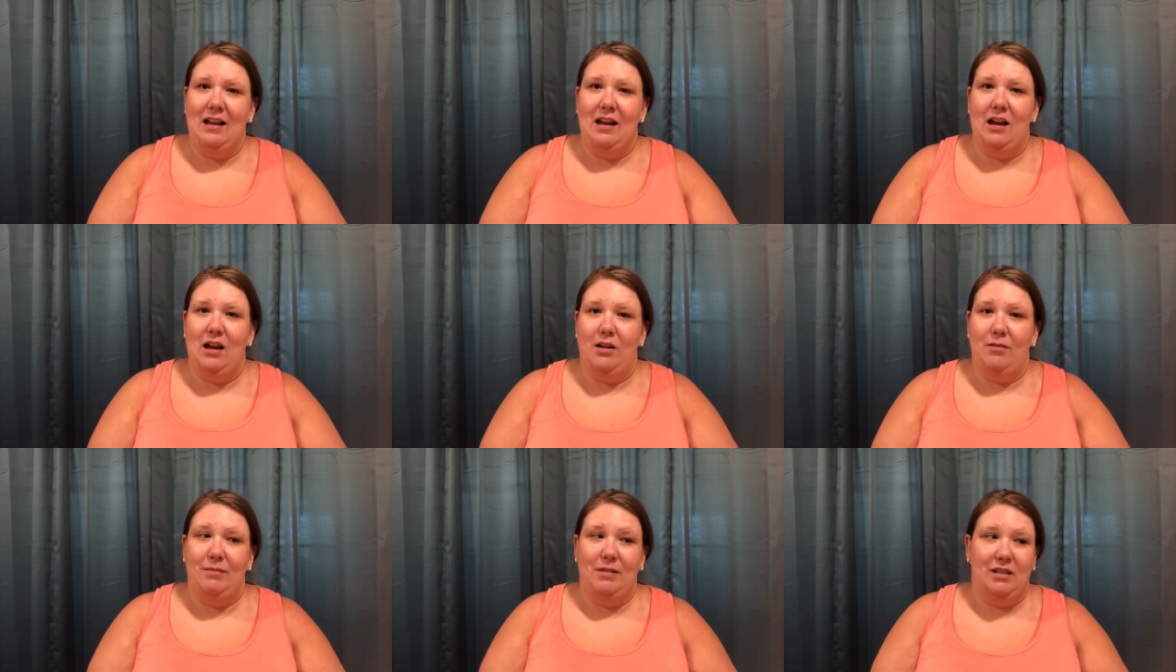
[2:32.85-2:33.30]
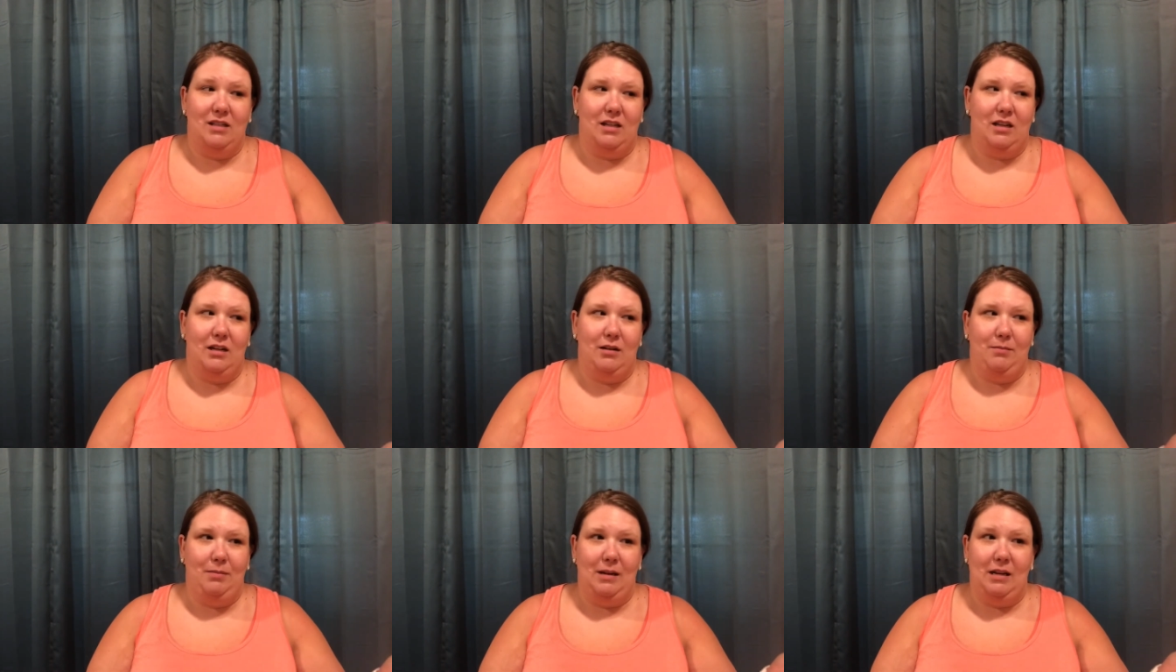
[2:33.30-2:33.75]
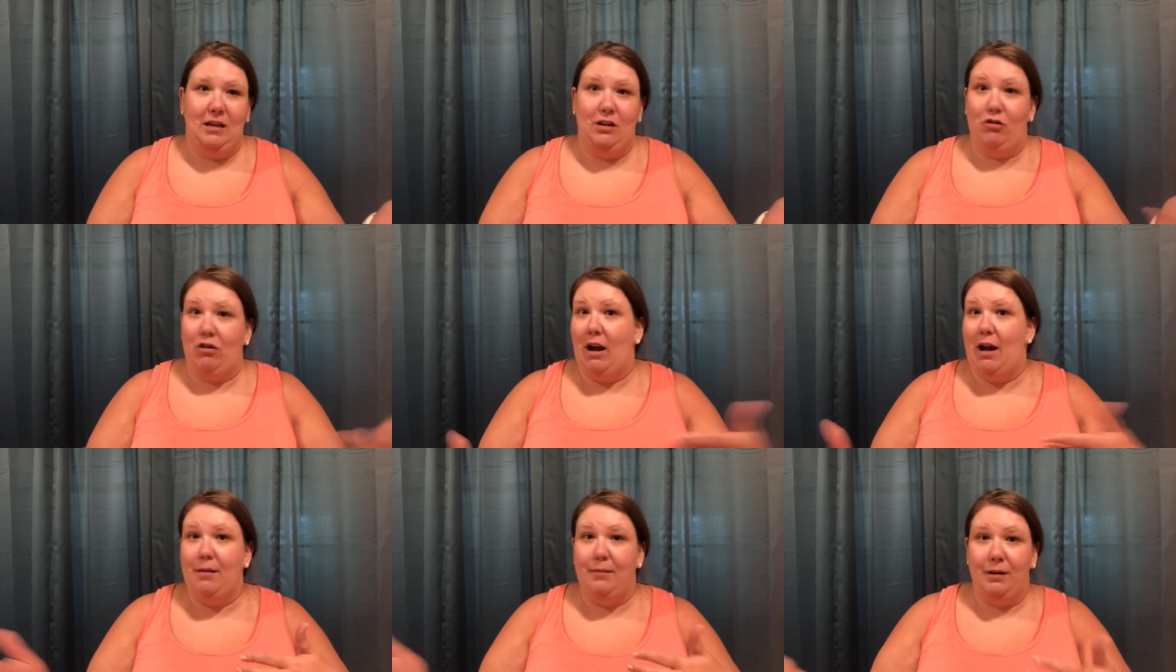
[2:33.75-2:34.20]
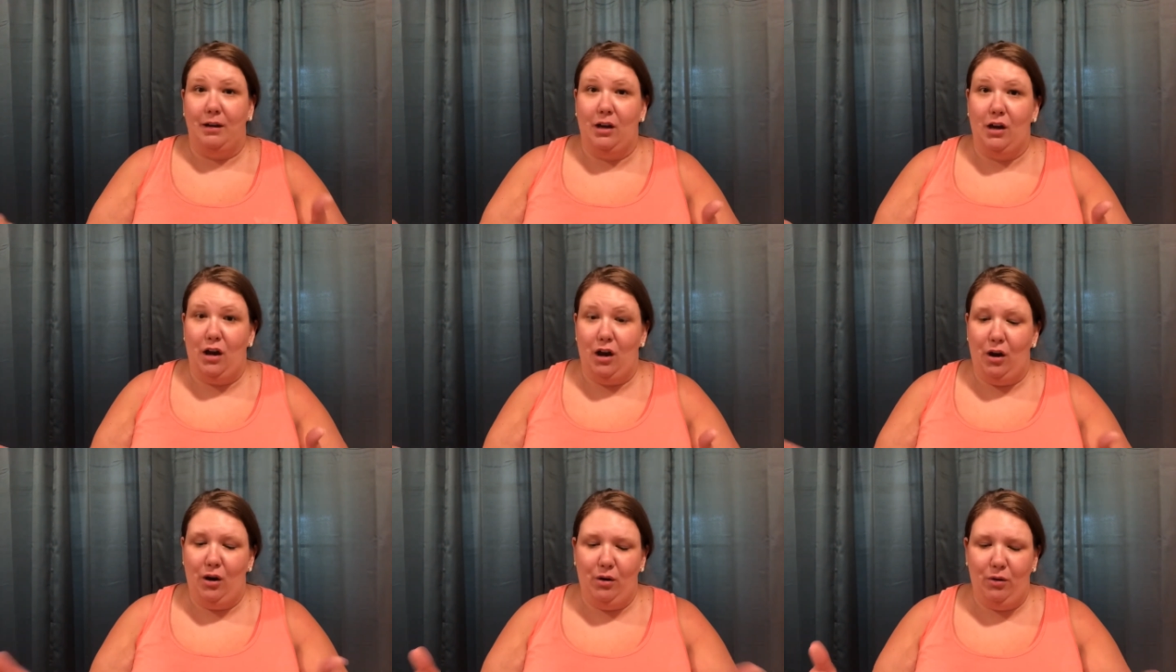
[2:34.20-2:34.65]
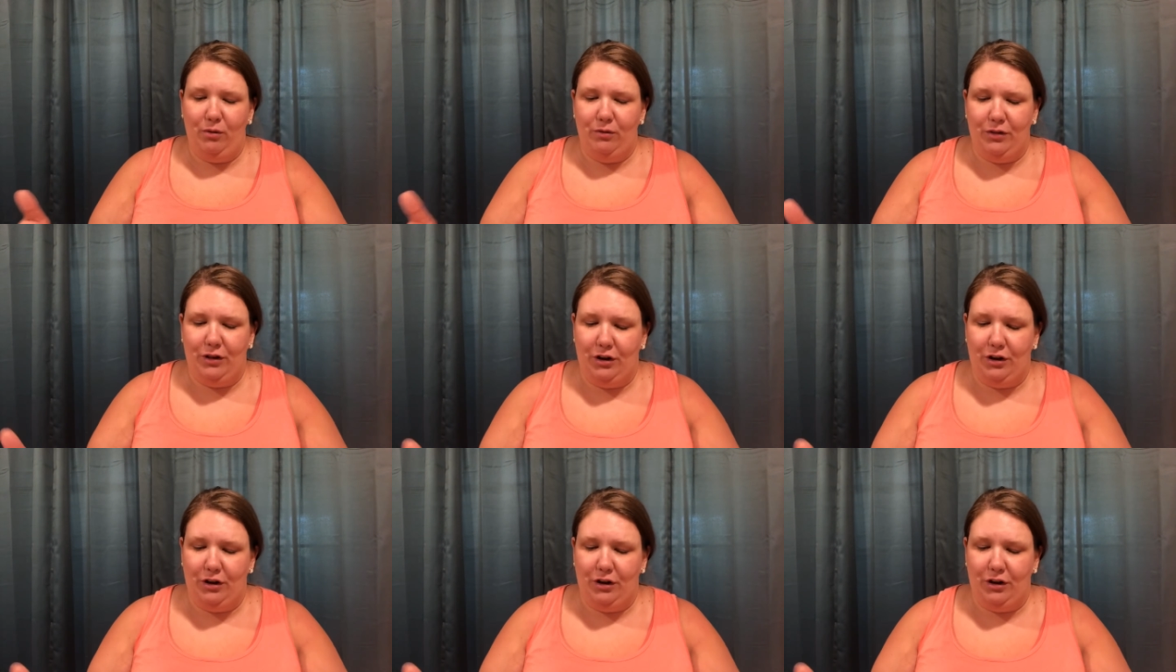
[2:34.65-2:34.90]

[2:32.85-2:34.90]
is going to be grab and go.